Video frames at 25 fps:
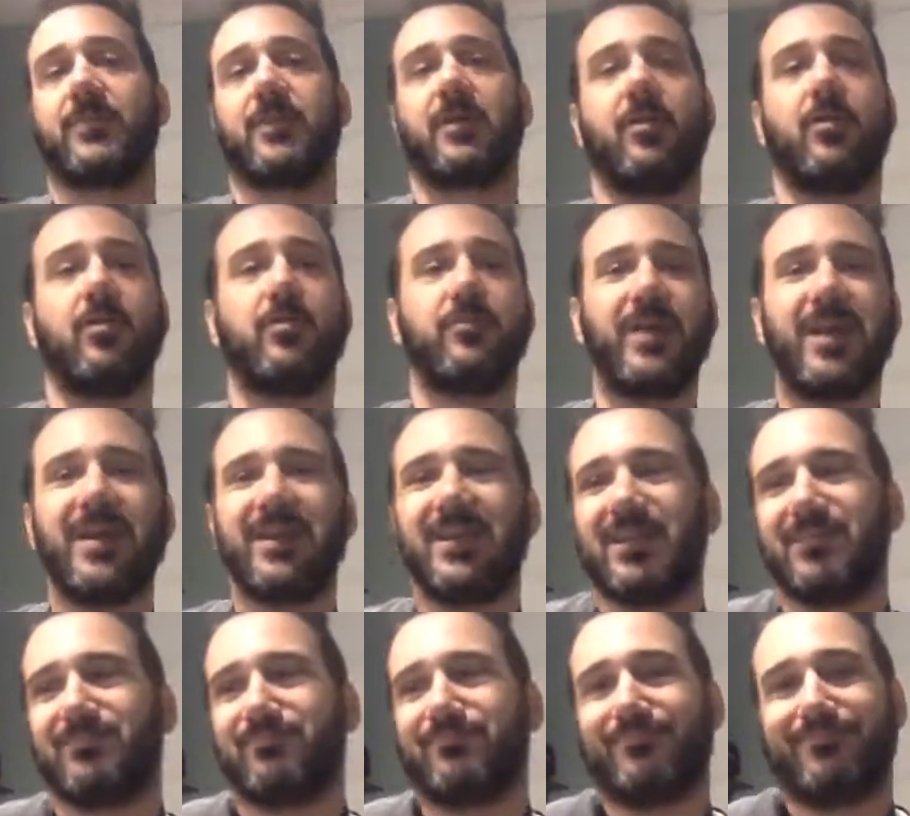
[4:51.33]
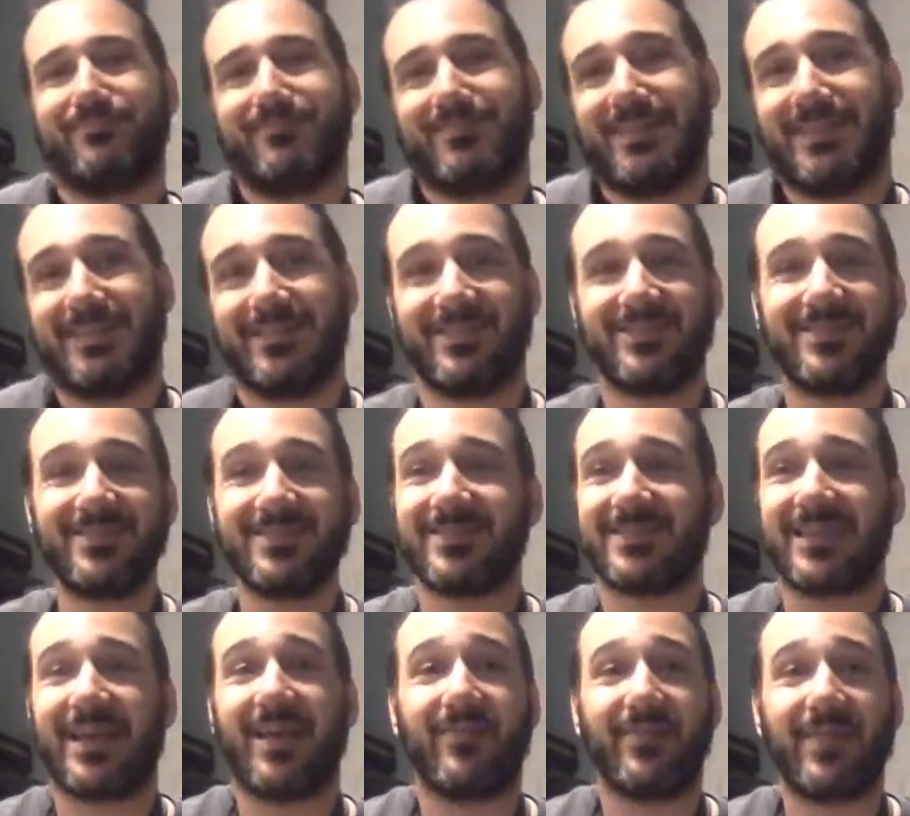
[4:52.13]
Already doesn't
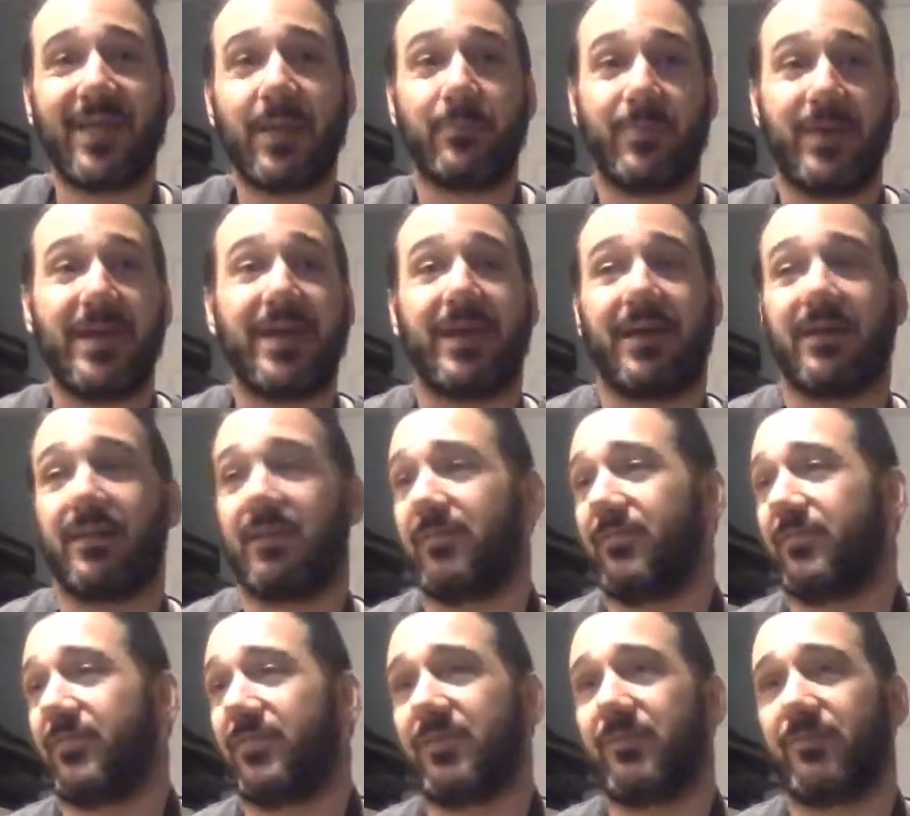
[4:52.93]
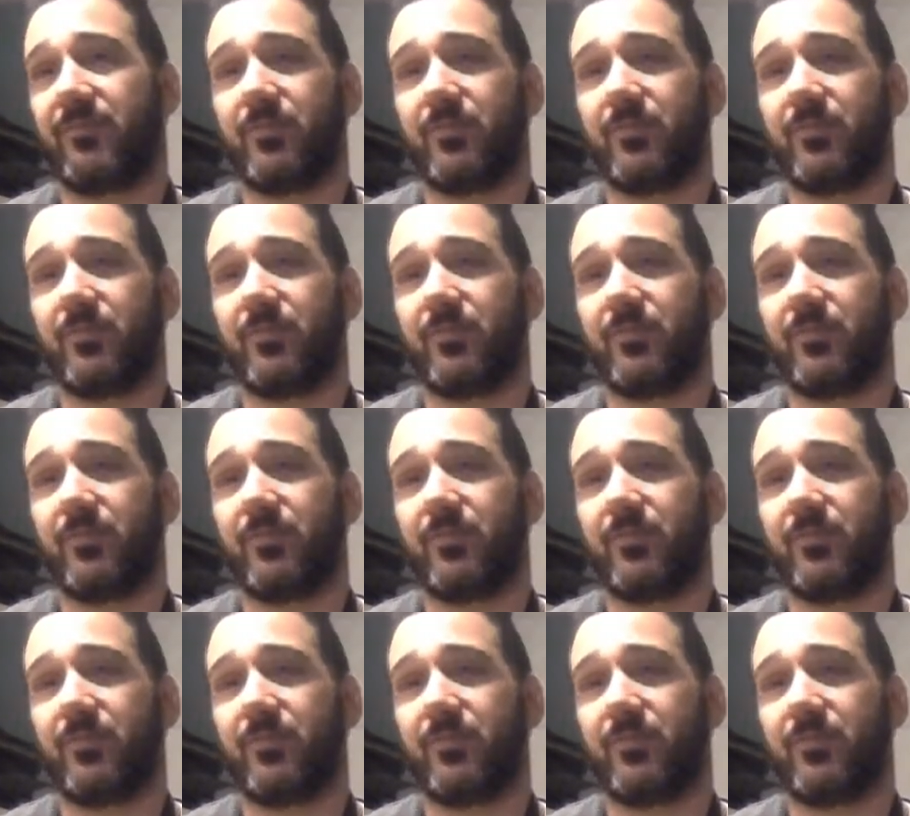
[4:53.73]
sound that bad. If